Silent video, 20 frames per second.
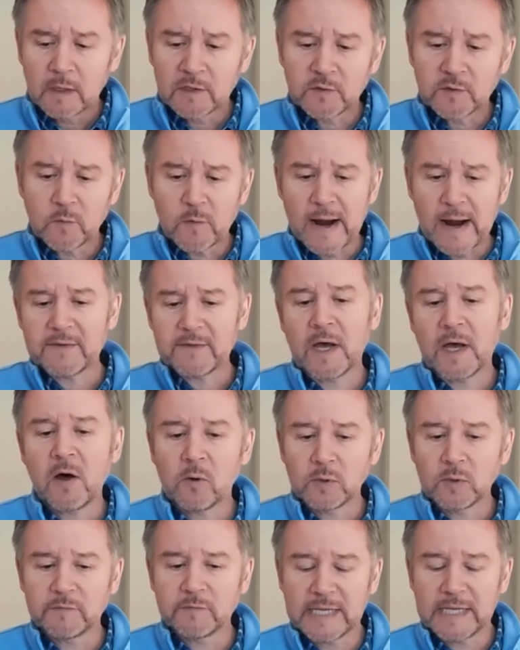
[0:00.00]
throughout the
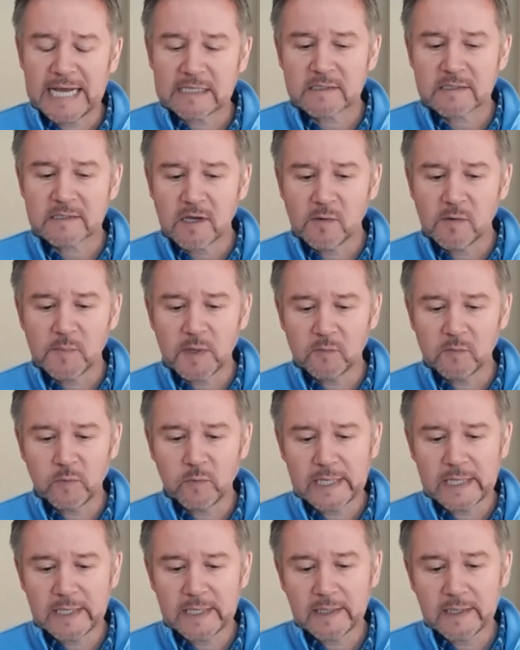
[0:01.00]
whole of last summer,
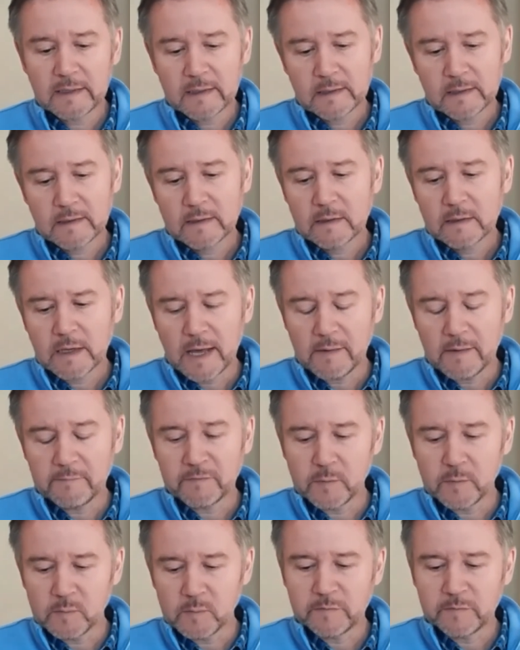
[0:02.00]
we
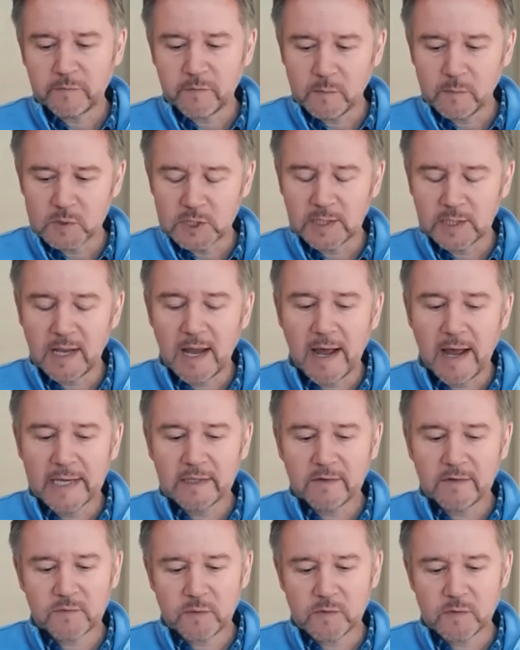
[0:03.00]
from
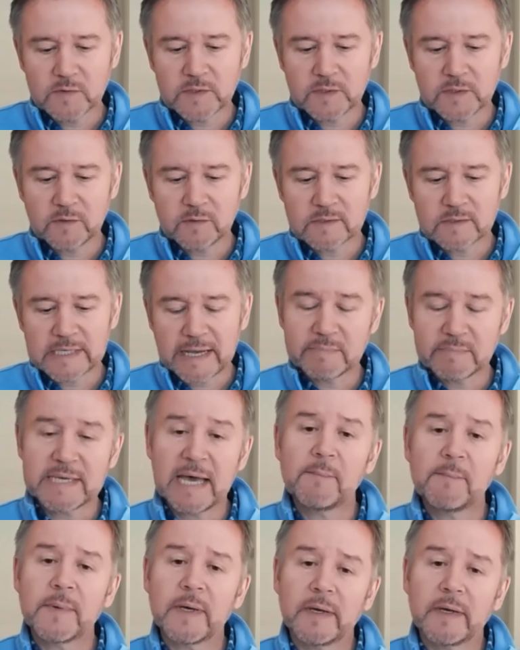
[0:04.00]
July through to
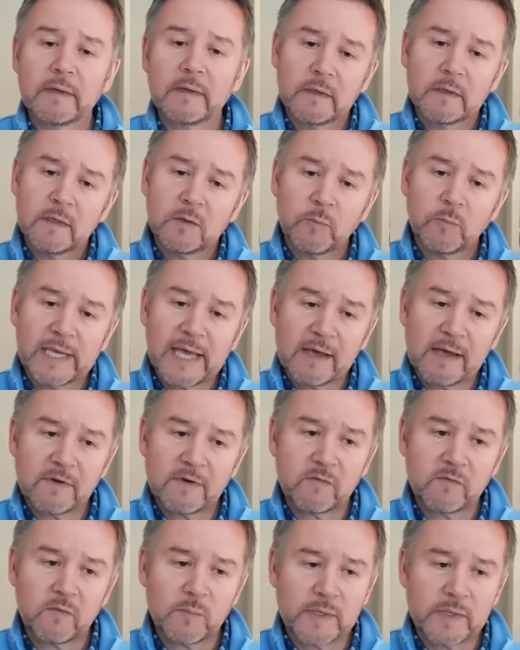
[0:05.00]
September, we gave
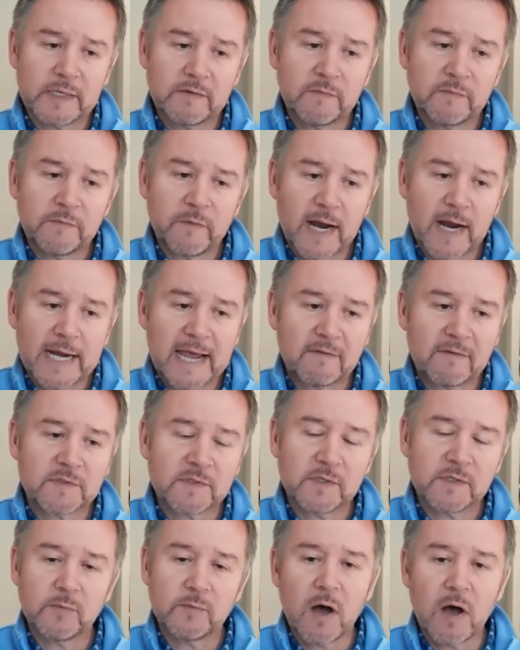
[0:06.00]
everybody Friday
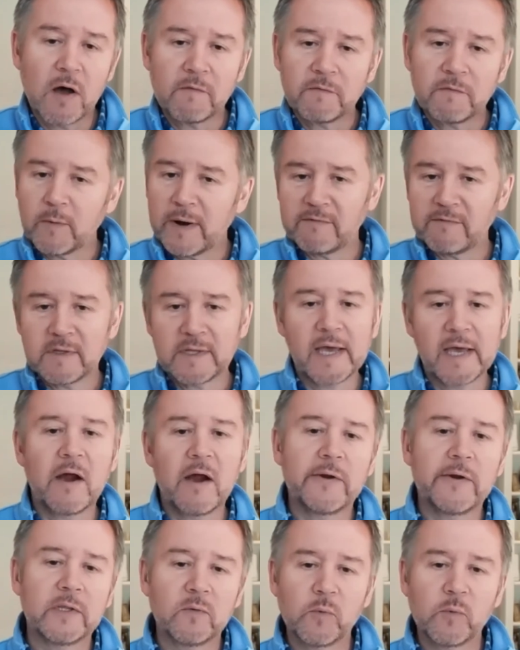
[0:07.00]
afternoon off wherever they
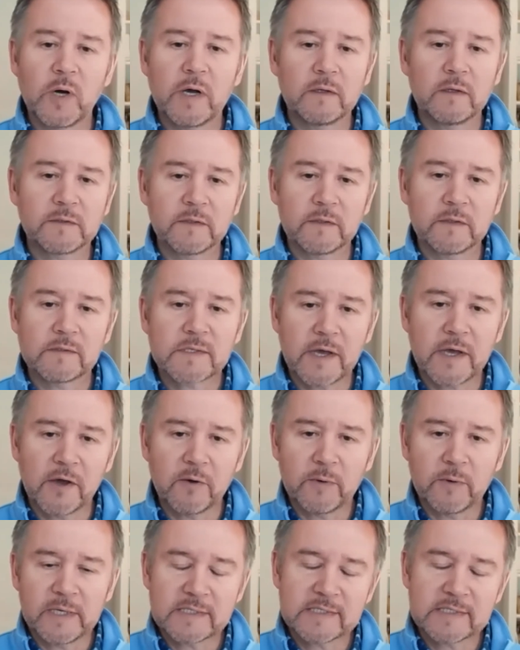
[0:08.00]
are in the world. And
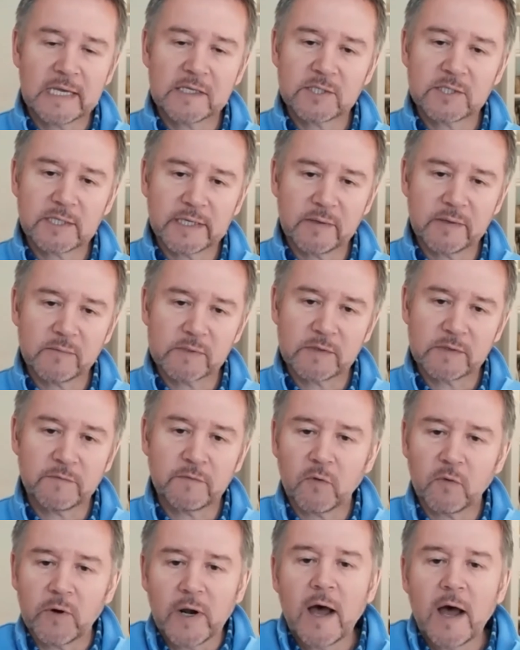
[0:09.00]
so essentially it was a
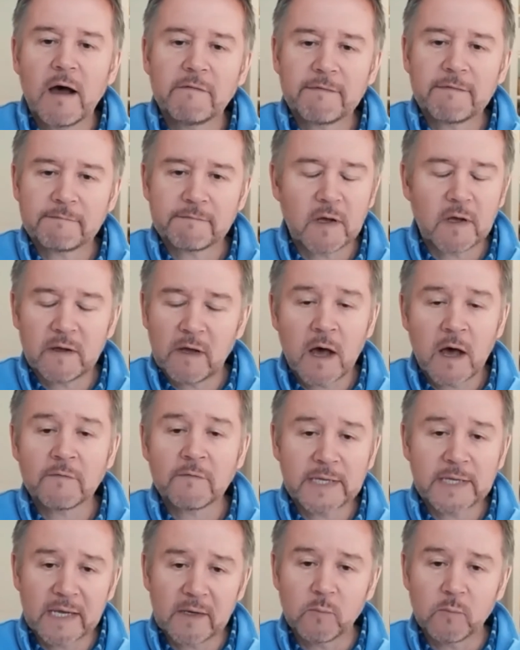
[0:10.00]

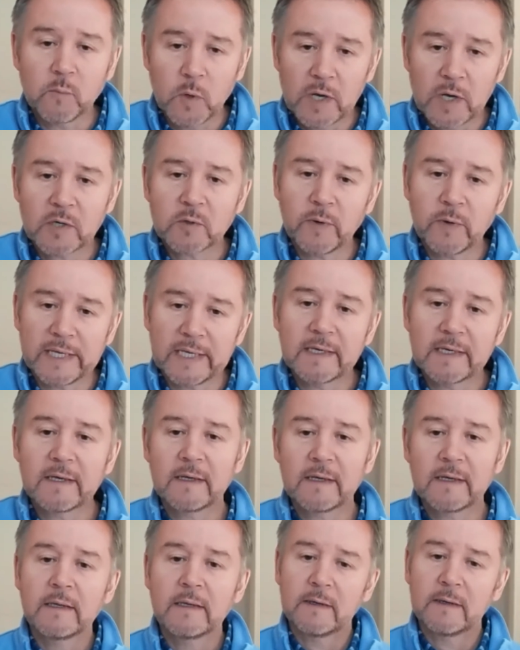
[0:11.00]
4.5 day work week.
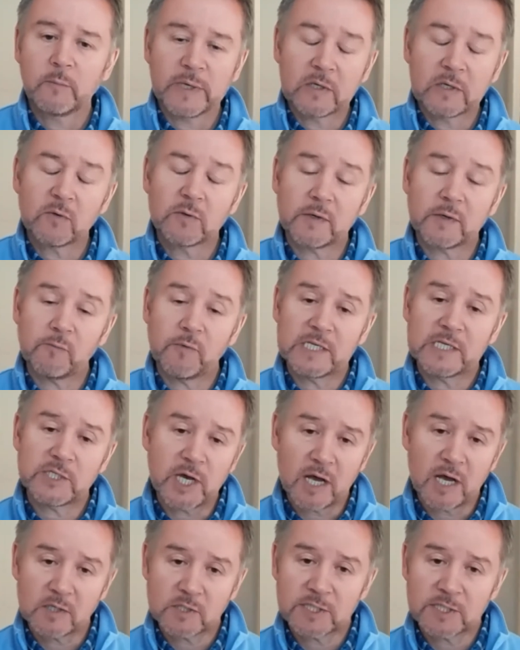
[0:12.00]
We called it
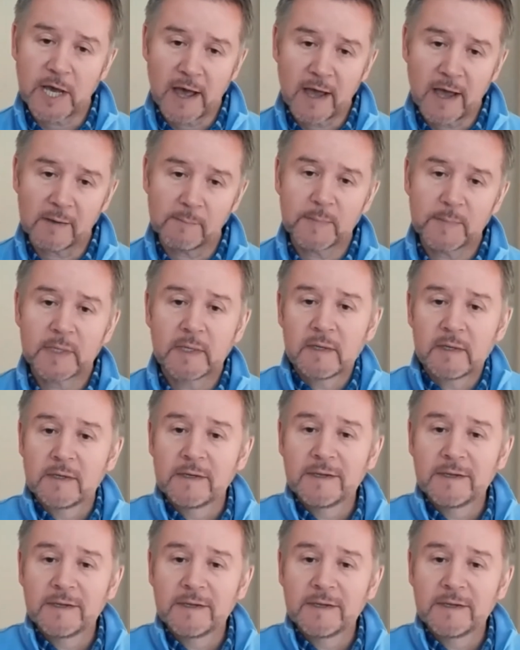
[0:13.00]
recharge time.